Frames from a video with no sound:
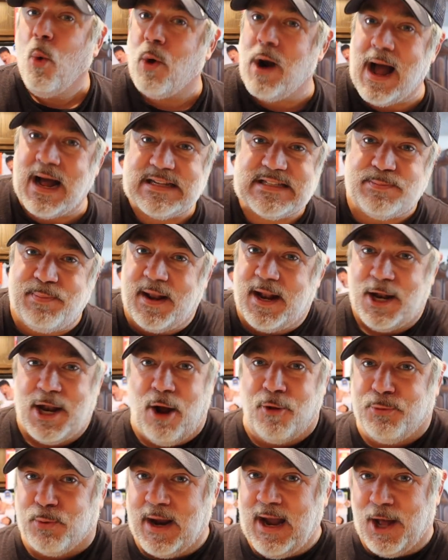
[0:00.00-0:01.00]
We're not spending
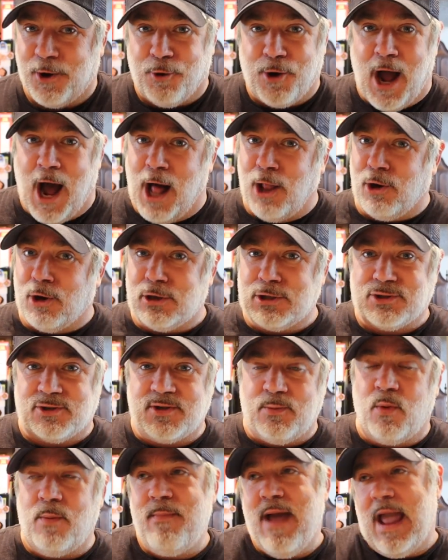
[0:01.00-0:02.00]
no $300
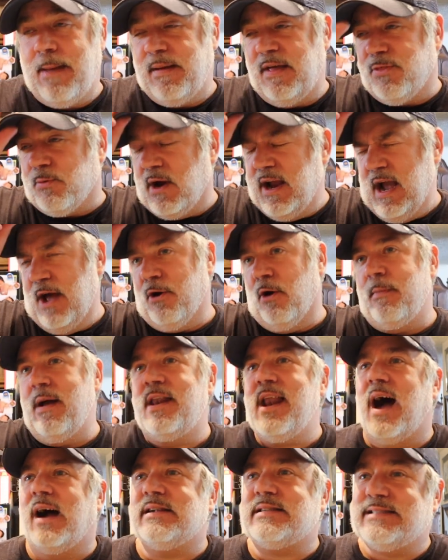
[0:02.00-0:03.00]
or well, maybe 300
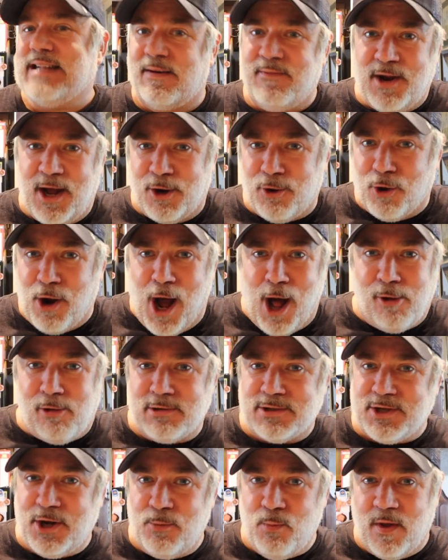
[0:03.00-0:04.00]
but not
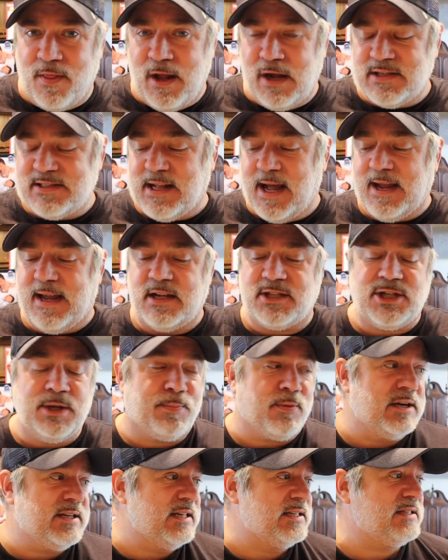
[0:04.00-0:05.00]
$700 on one of those like
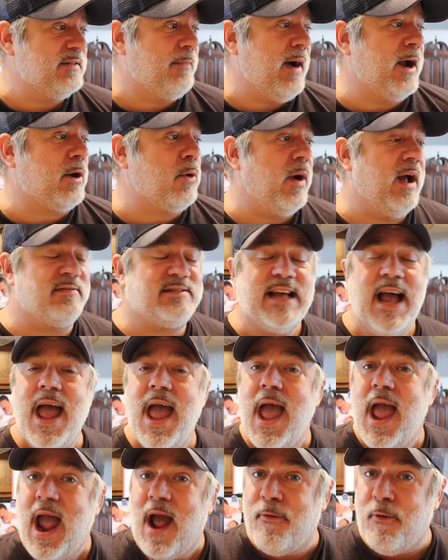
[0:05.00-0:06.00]
super intensive microwaves.
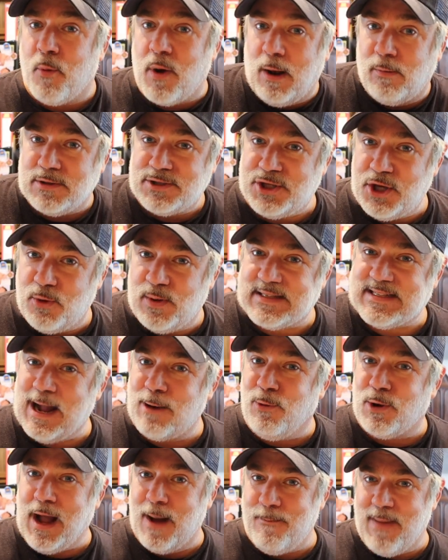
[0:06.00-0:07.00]
And then what I will do is
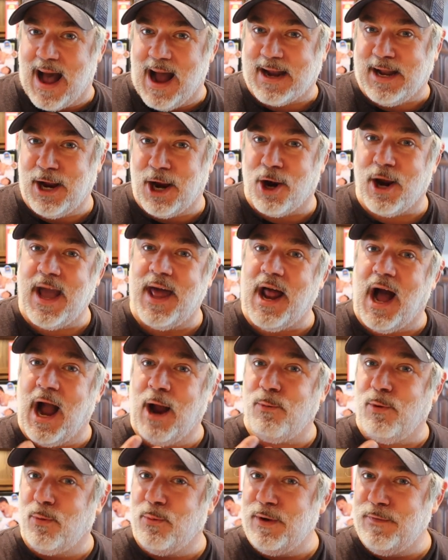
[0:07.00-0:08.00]
I will come back here and
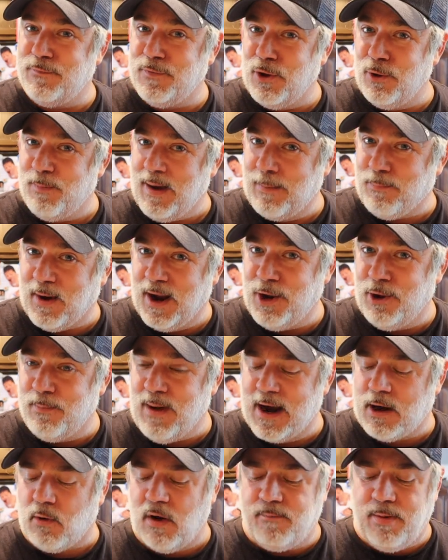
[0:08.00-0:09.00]
I will review my brand new
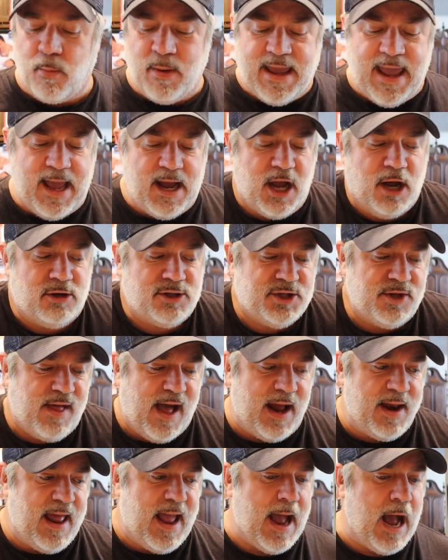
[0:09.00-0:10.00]
microwave. But we can't go do
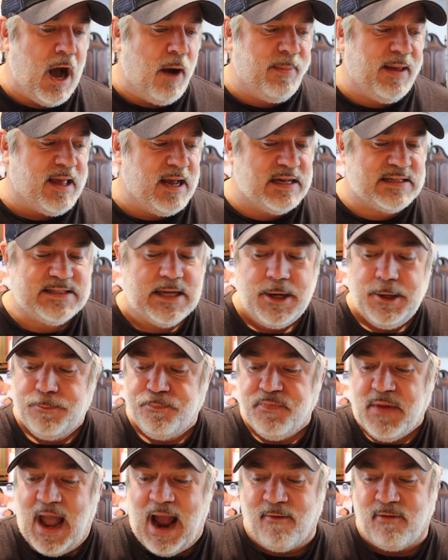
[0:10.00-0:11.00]
that now because
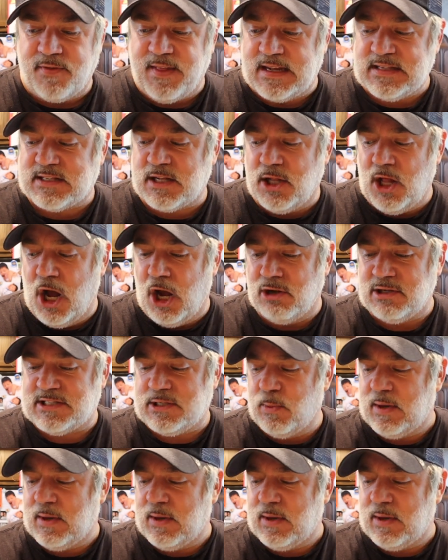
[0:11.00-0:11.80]
everything's closed.